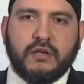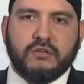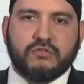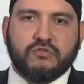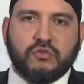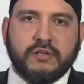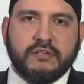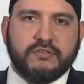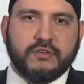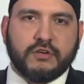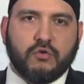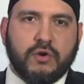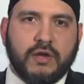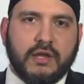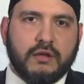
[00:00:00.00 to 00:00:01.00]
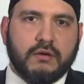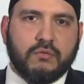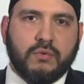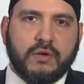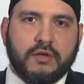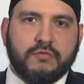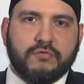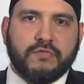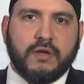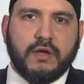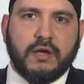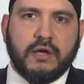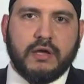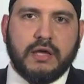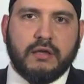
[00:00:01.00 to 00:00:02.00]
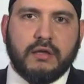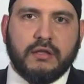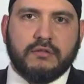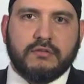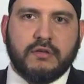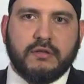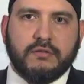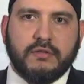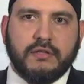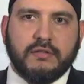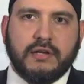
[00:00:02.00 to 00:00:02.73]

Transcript: uh, strongly disagree with it, uh, the,